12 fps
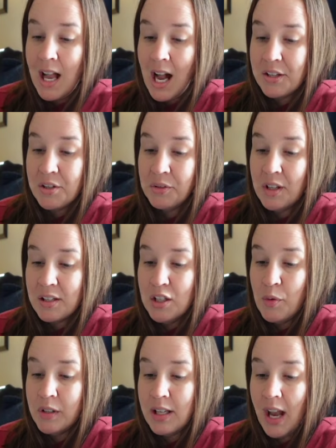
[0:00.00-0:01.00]
I sold this New
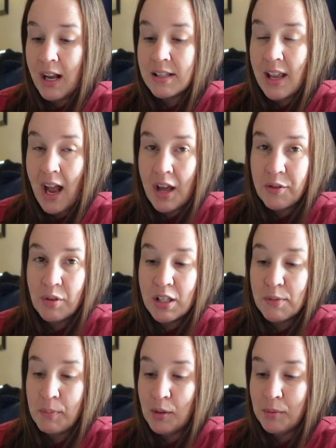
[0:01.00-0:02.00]
With Tags
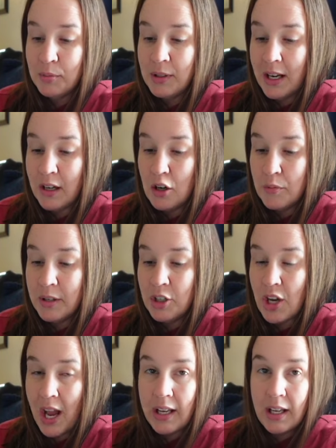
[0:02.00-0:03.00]
Catherine's purple black open
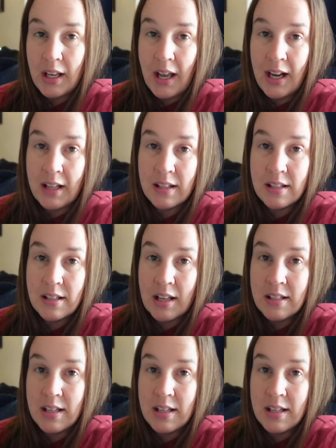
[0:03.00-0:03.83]
jacket. I got this at a